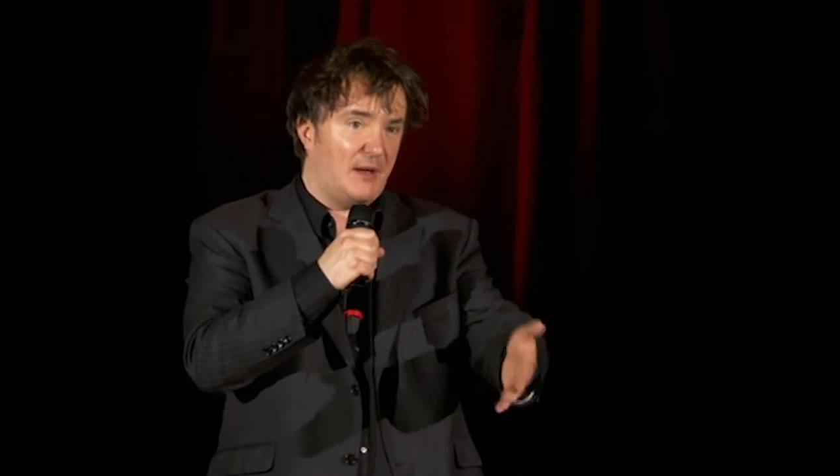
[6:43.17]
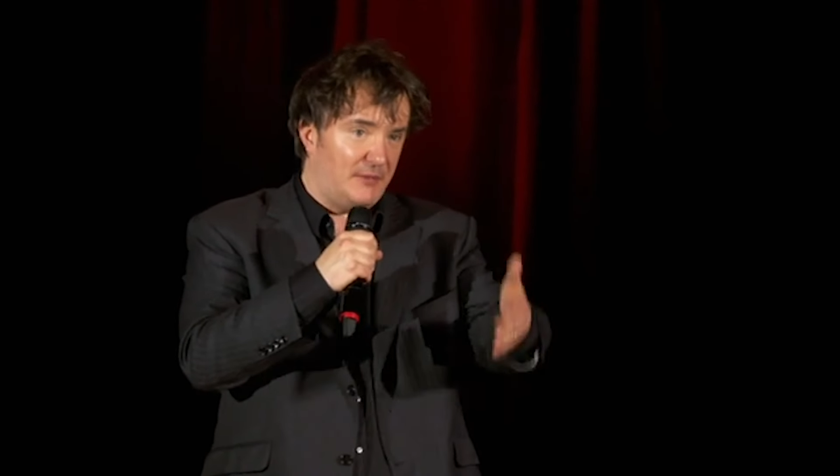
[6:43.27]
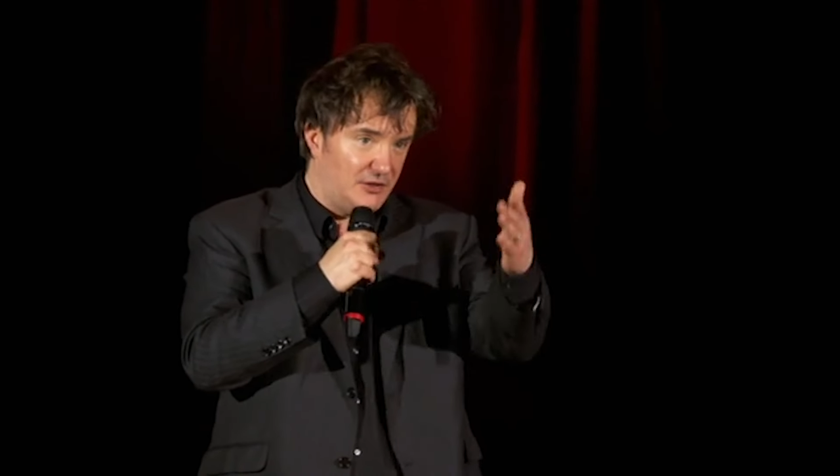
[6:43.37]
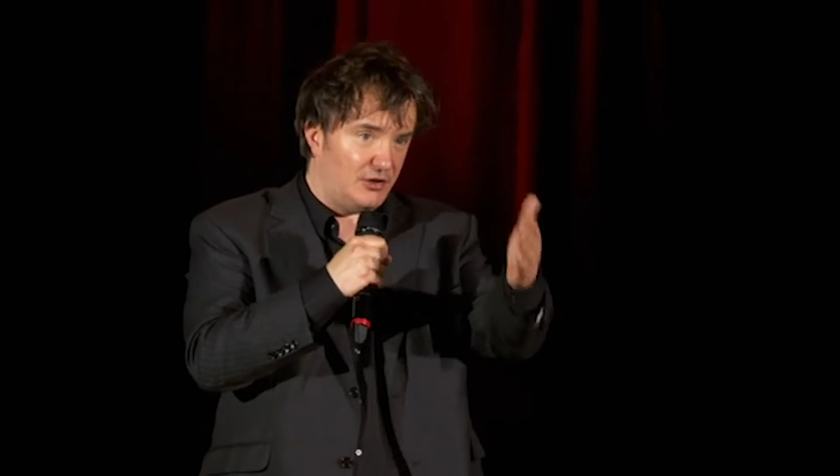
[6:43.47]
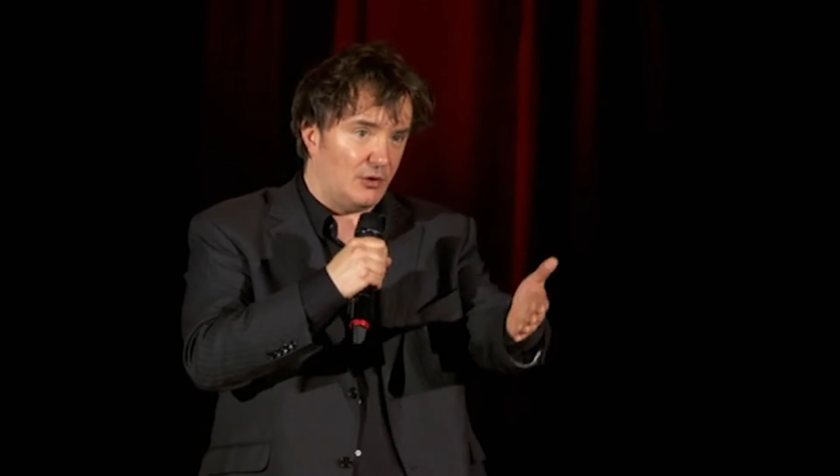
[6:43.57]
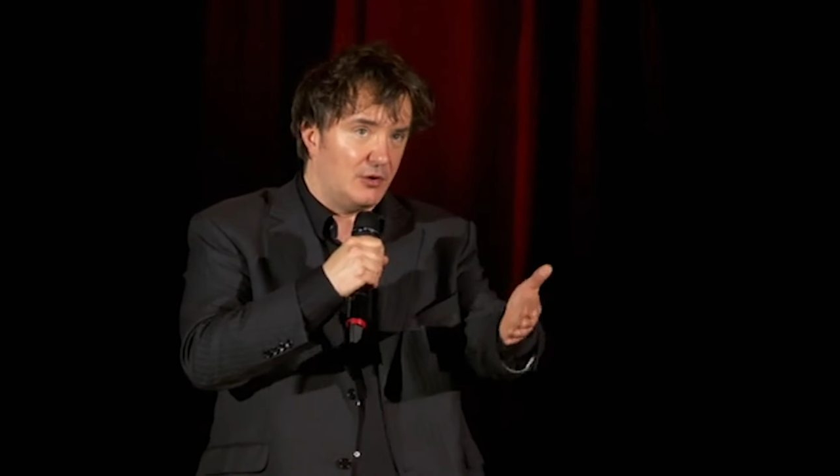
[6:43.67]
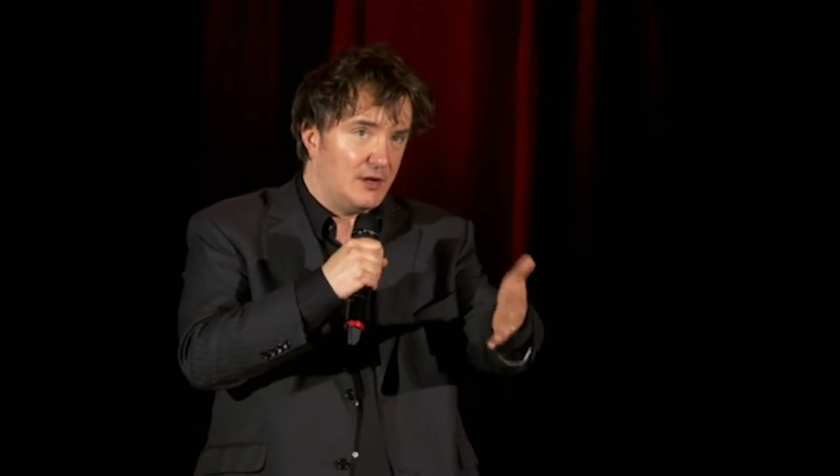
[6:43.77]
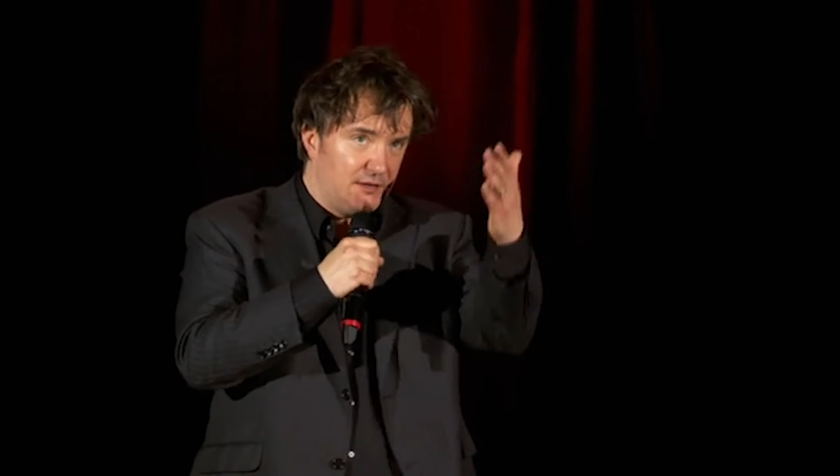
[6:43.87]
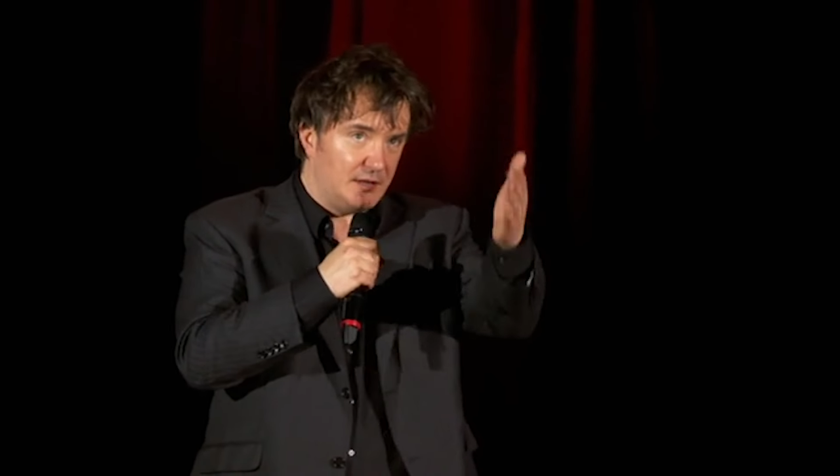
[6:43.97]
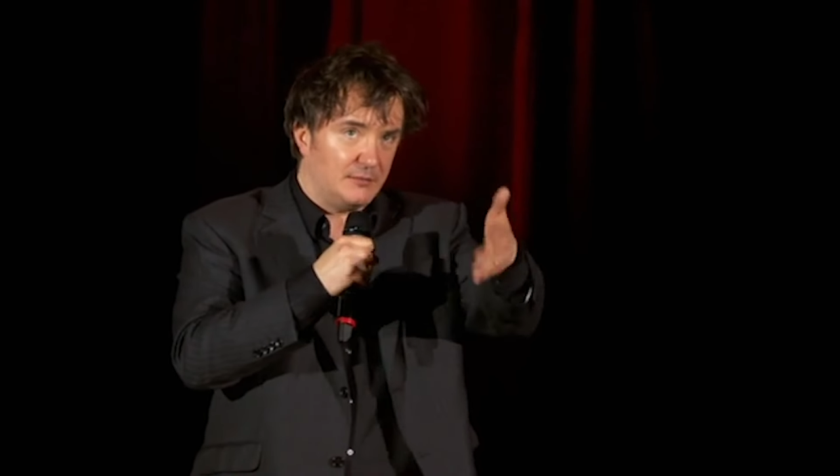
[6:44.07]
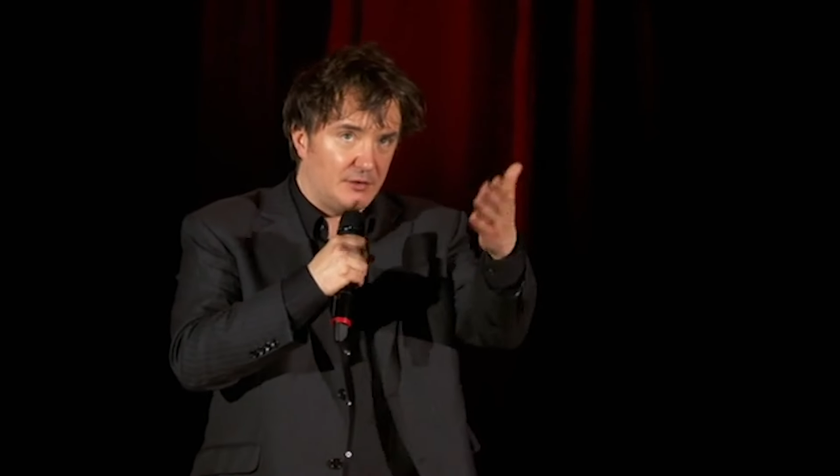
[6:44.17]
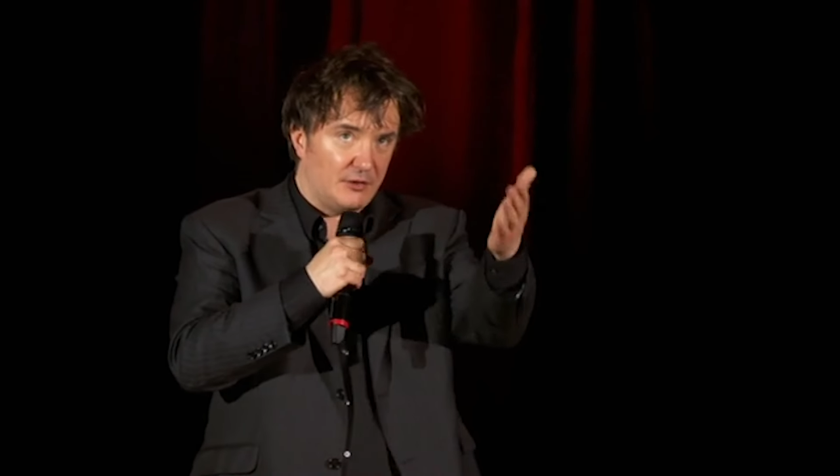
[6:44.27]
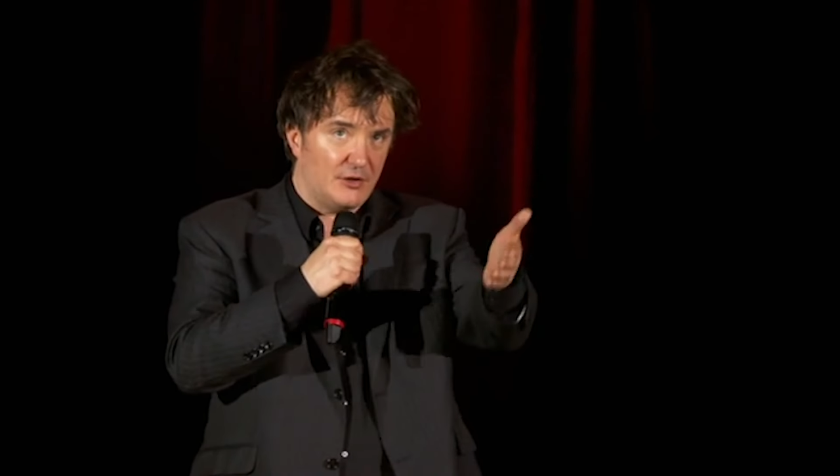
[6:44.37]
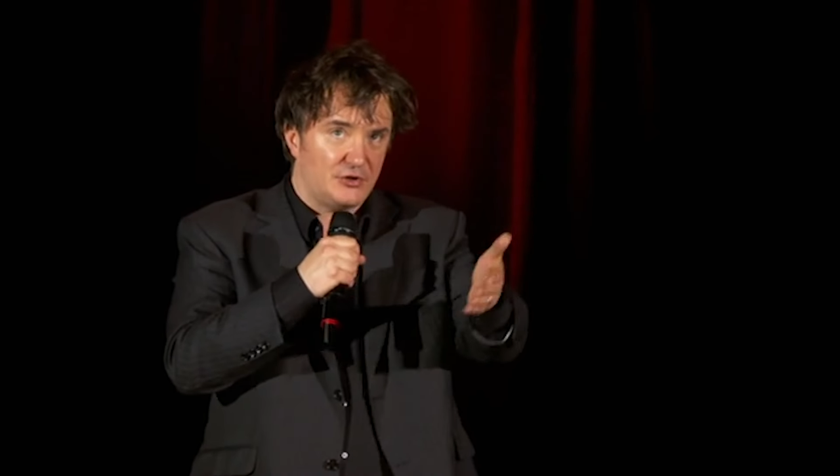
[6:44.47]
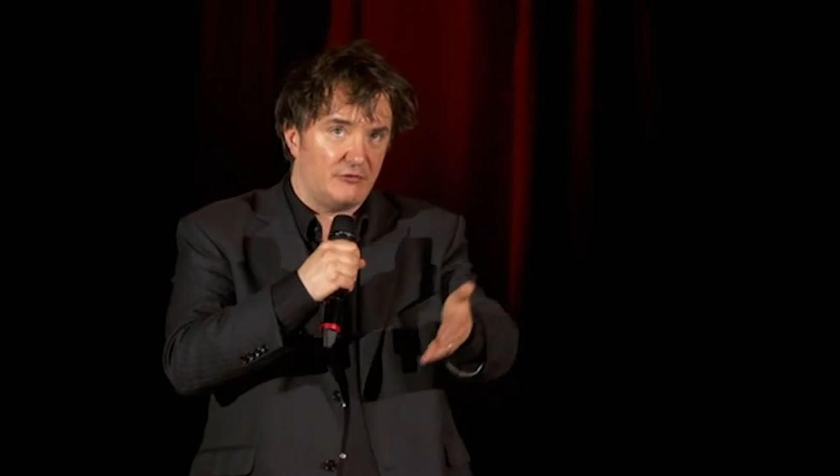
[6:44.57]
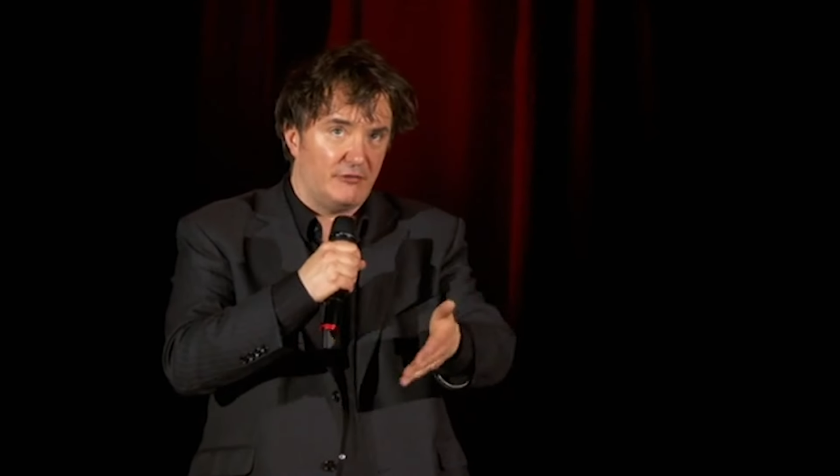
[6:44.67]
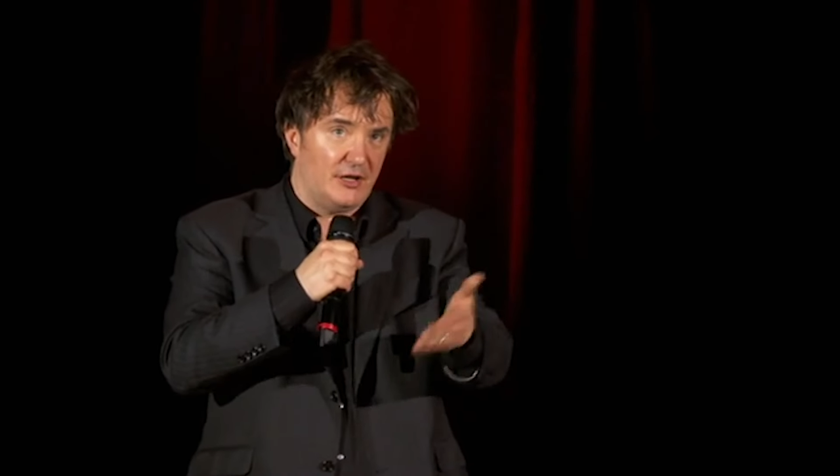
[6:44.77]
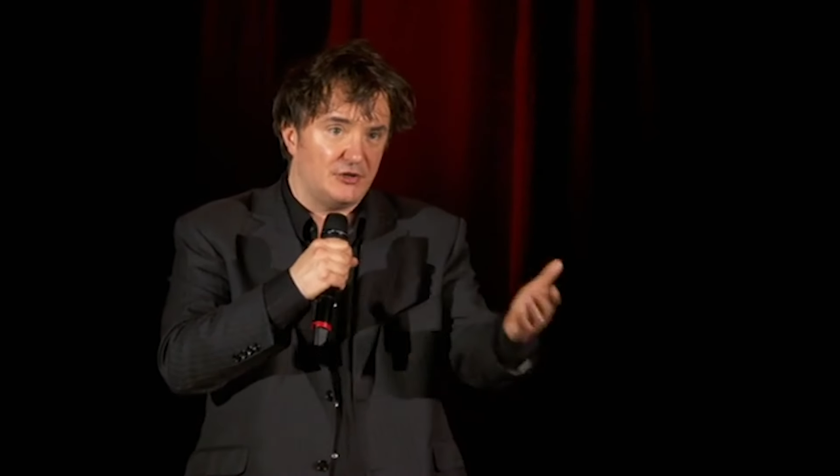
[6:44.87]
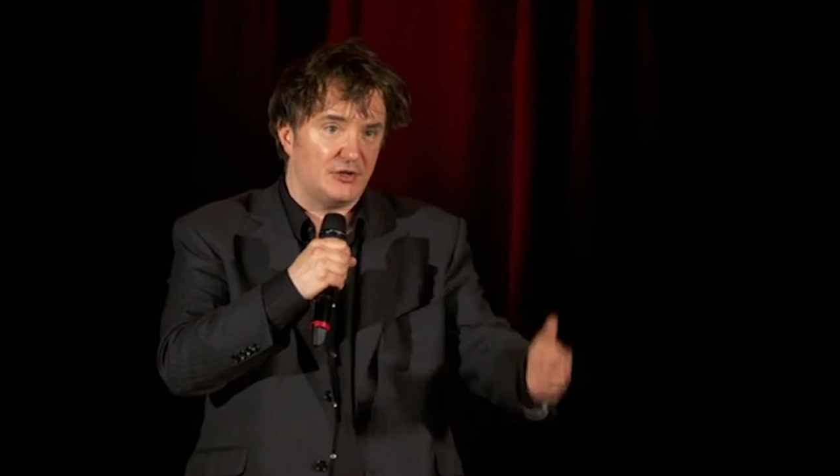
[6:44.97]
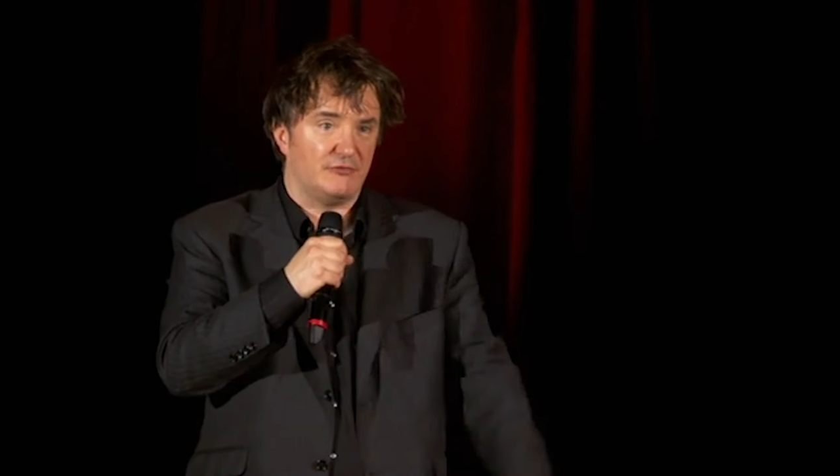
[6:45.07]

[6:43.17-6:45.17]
I mean, you know, the Christian religion